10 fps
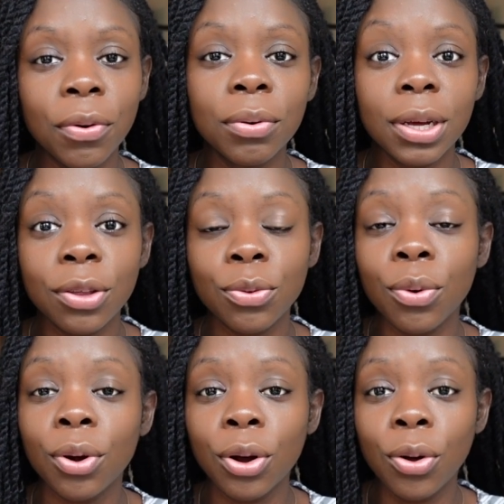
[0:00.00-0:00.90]
focus
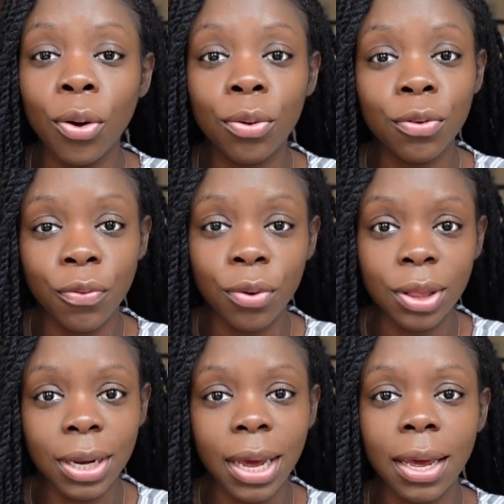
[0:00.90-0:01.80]
or goal for
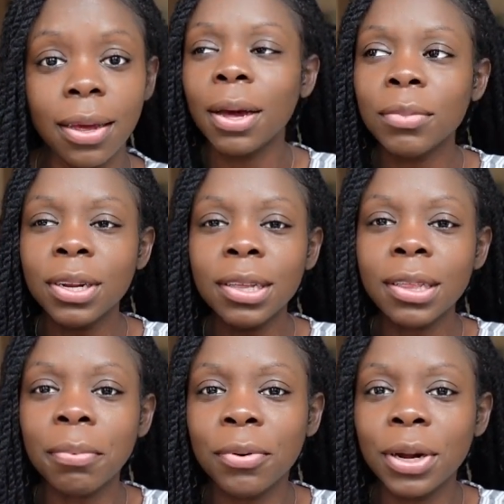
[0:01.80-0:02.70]
the day. I'm gonna
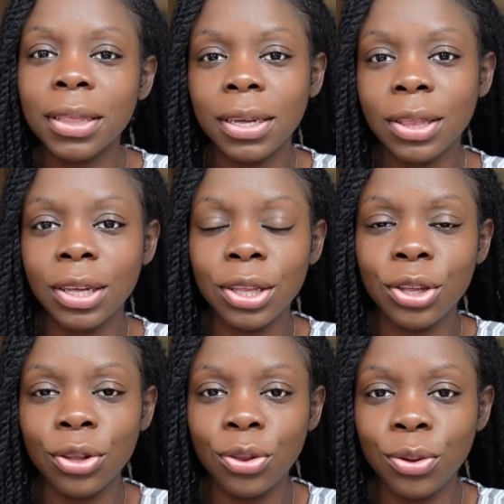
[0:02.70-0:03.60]
separate this
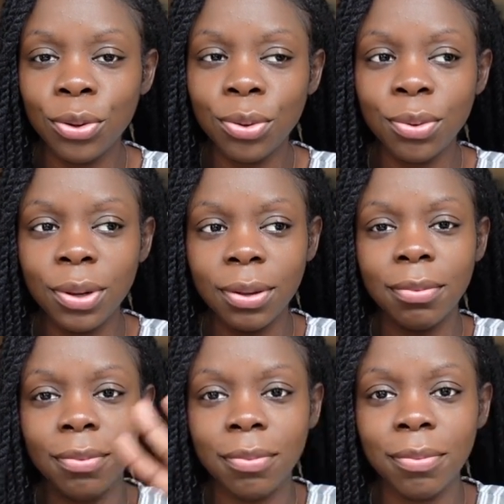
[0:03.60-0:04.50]
into two
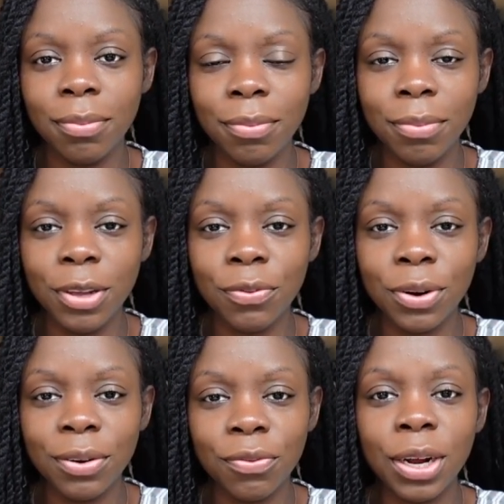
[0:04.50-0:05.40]

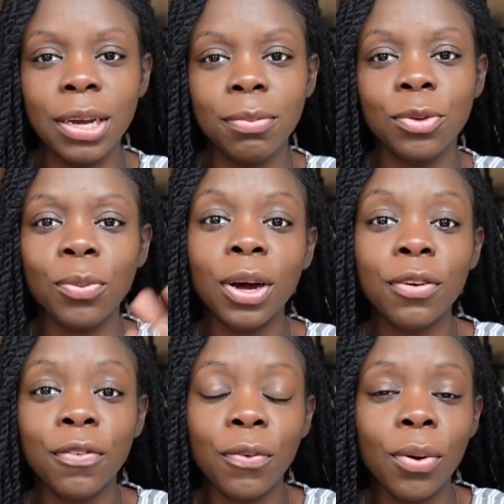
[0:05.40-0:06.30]
different frames,
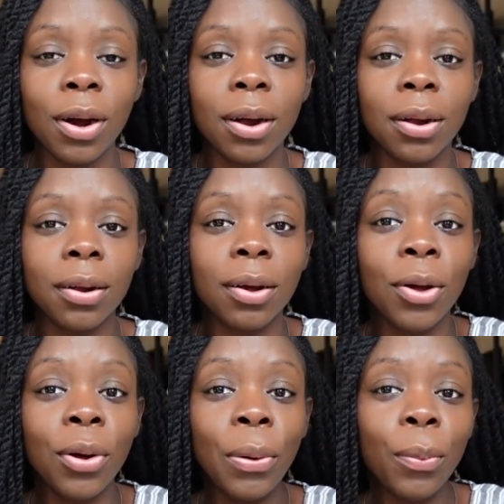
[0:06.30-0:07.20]
one for
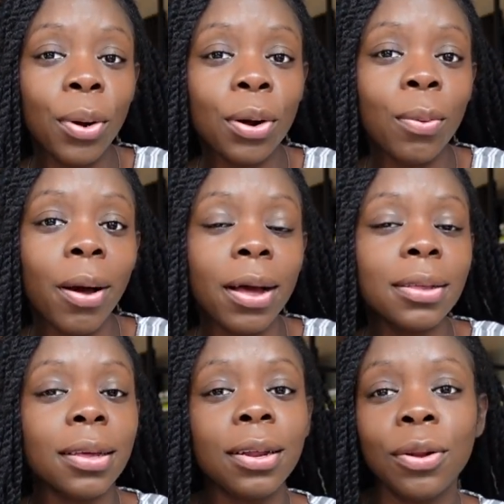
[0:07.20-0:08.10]
work
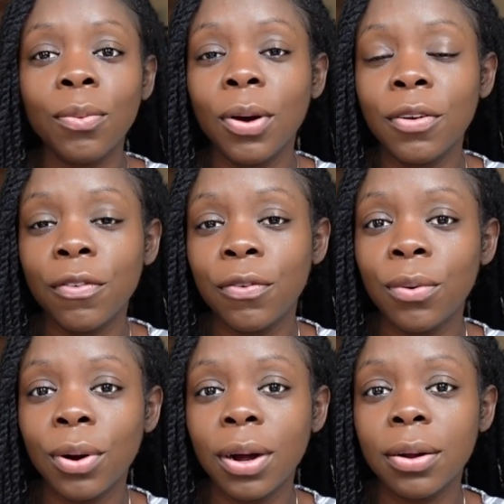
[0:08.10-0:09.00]
wise, and then one
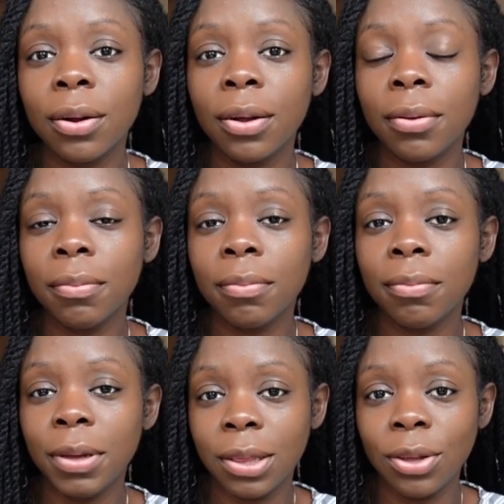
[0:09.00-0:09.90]
for
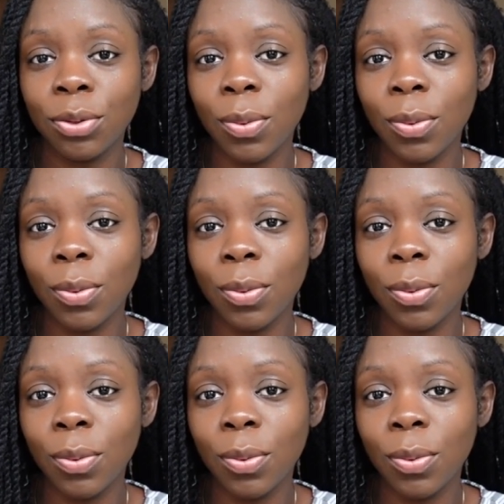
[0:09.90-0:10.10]
business